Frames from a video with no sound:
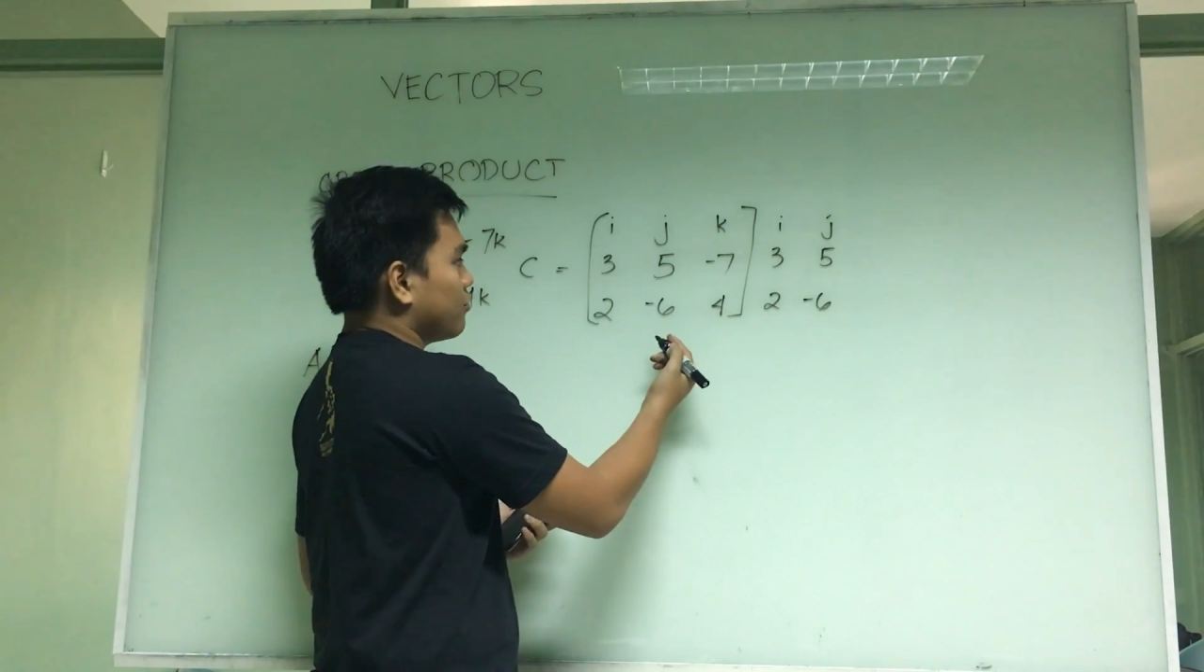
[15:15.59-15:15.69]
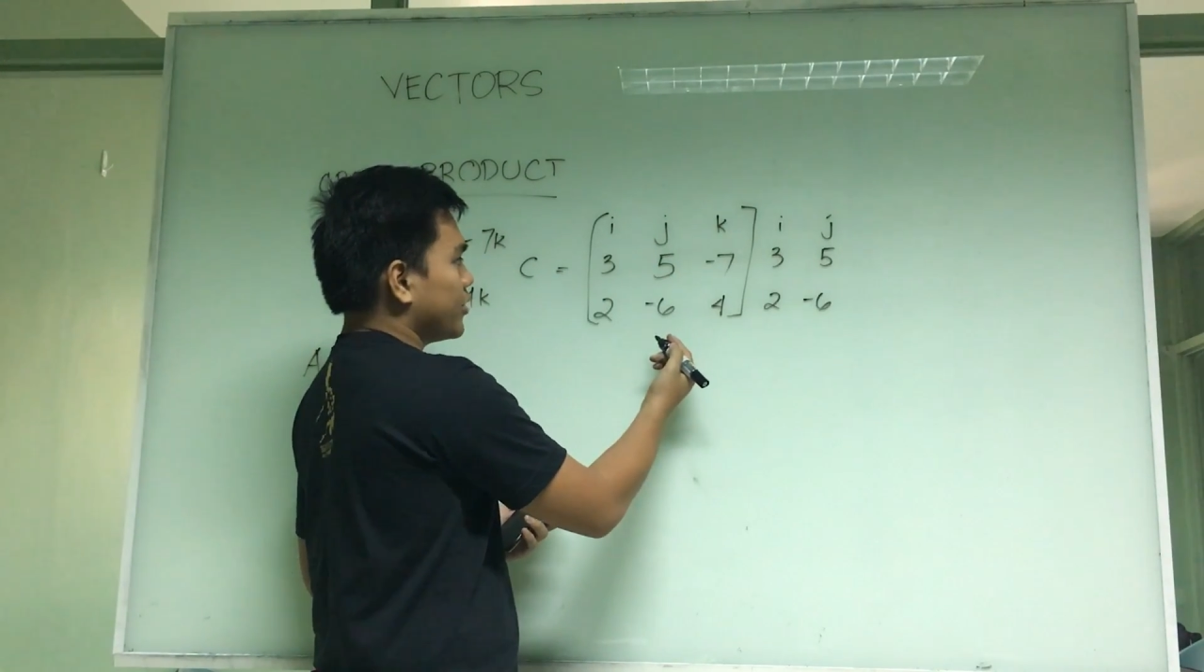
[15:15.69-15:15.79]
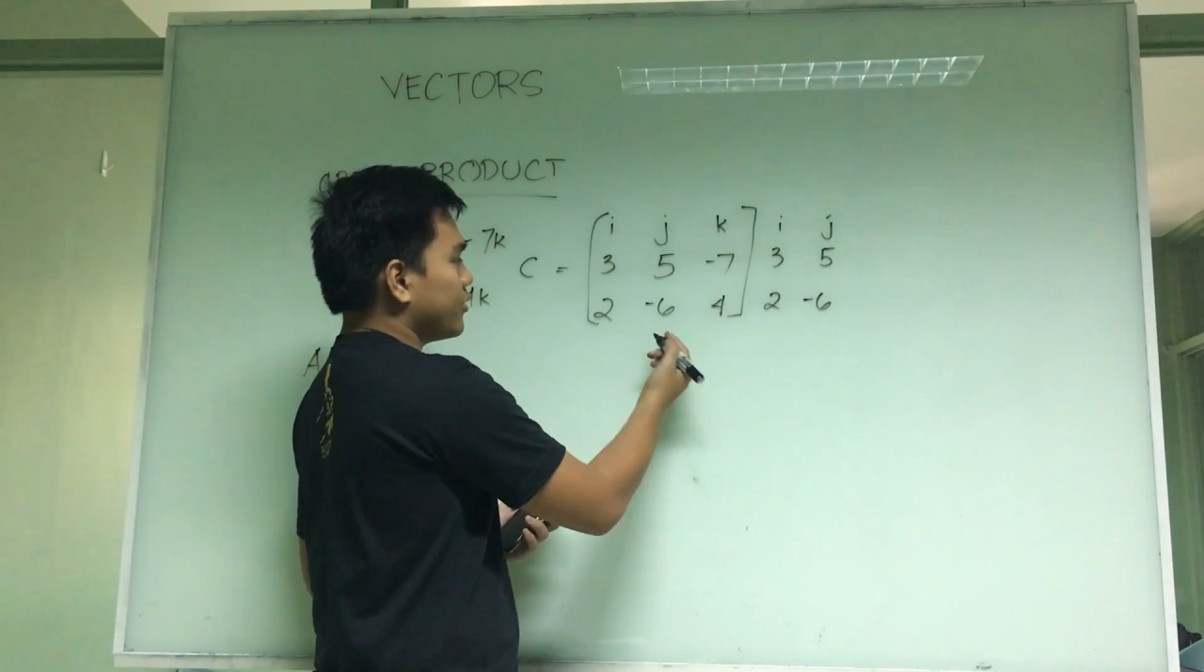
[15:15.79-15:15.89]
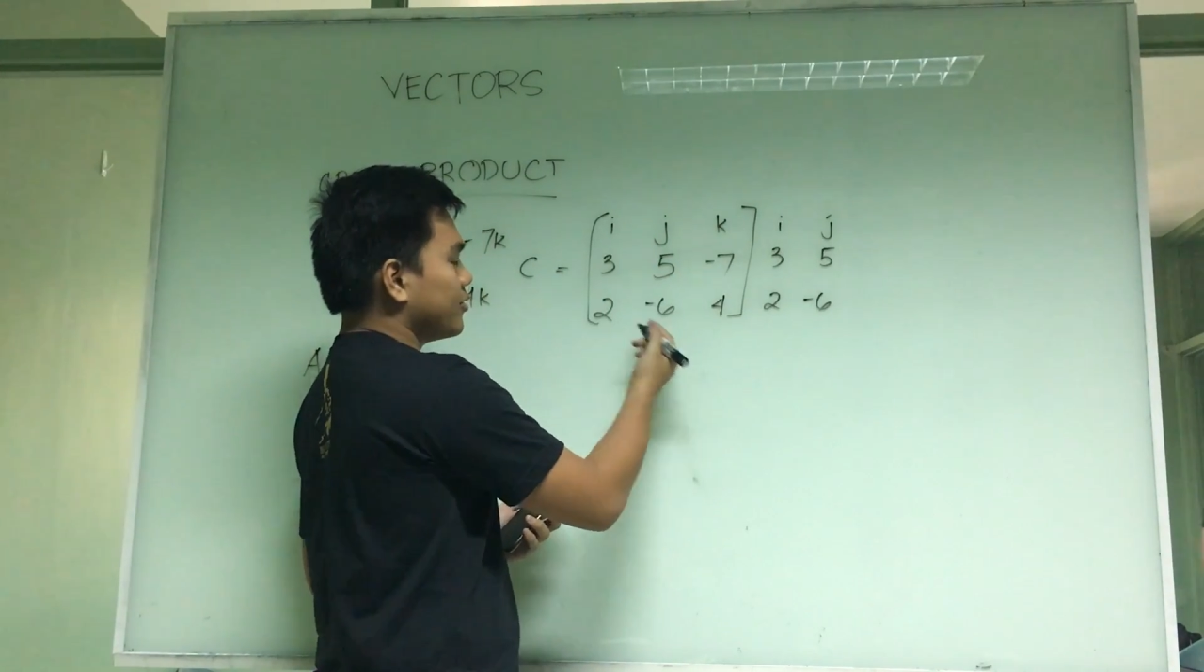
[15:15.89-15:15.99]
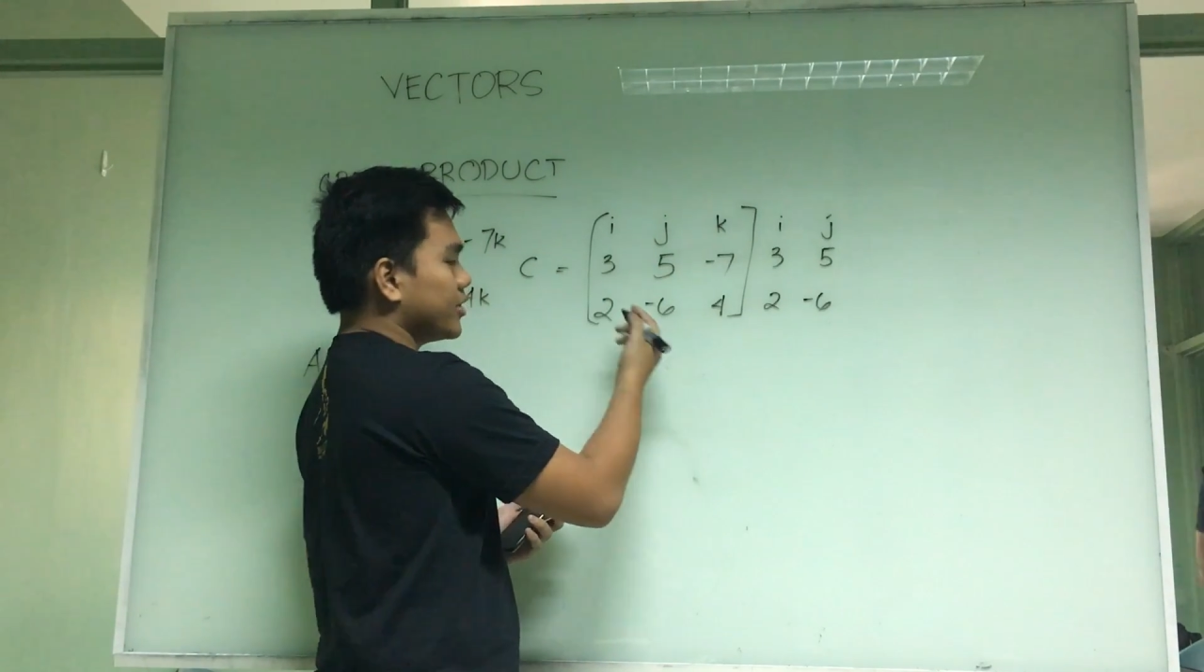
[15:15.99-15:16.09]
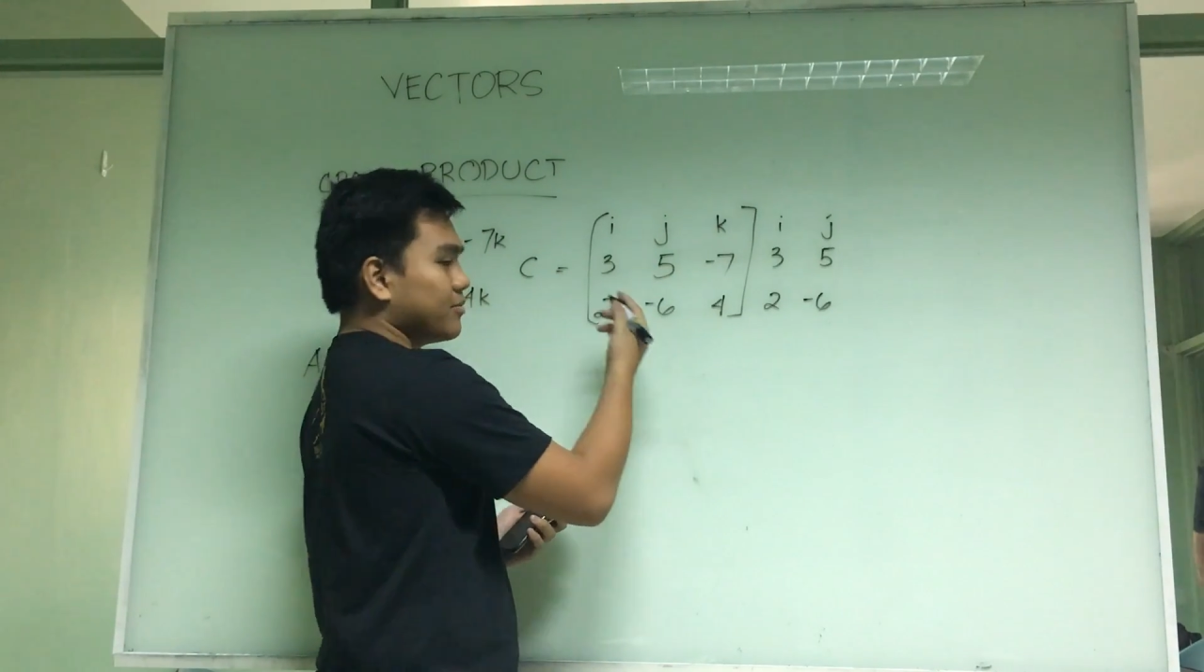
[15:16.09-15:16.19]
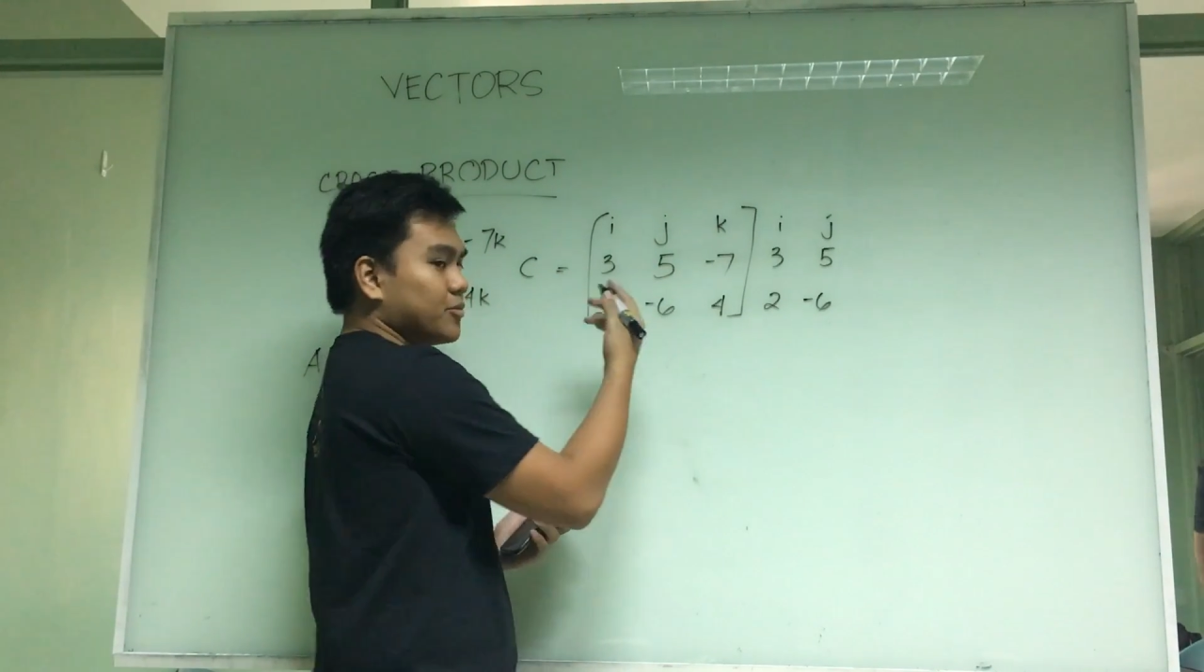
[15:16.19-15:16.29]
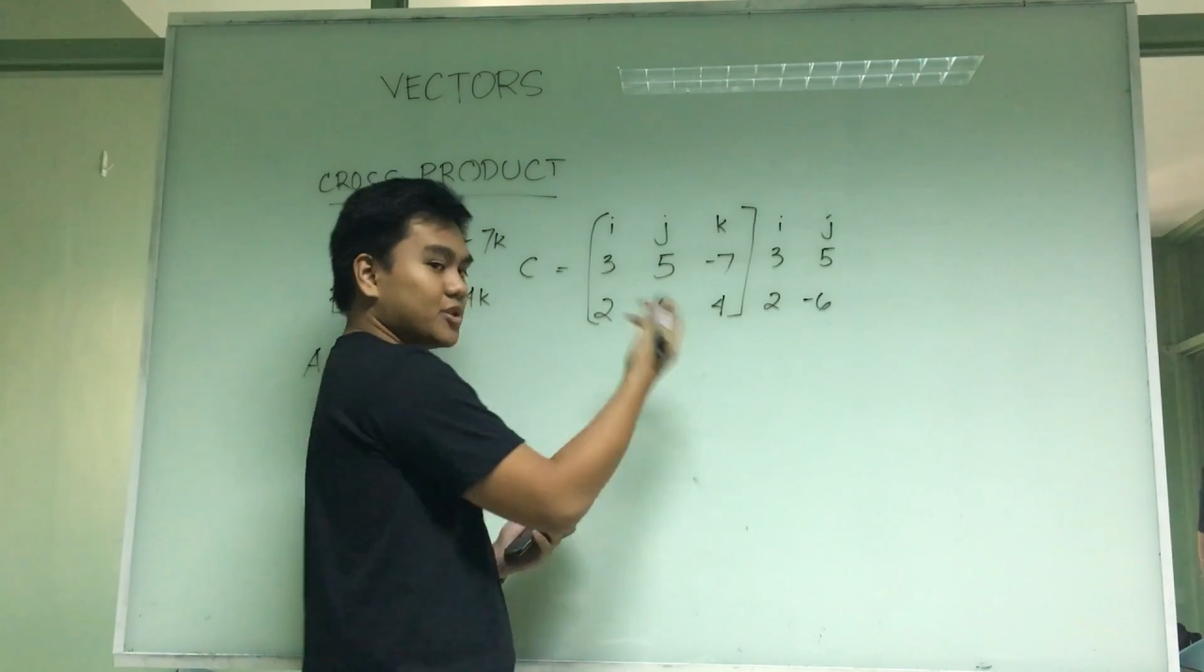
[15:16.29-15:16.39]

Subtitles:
we will